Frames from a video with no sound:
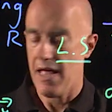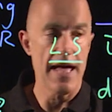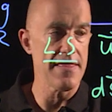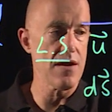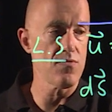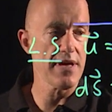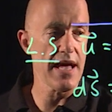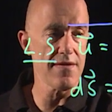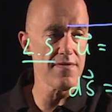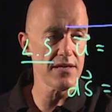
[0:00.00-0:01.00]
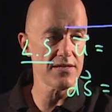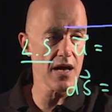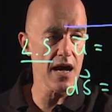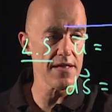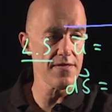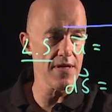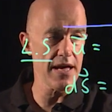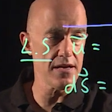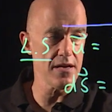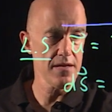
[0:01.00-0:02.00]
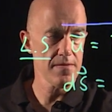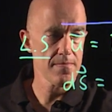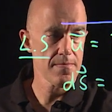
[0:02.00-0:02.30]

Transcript: And then we have a sine theta.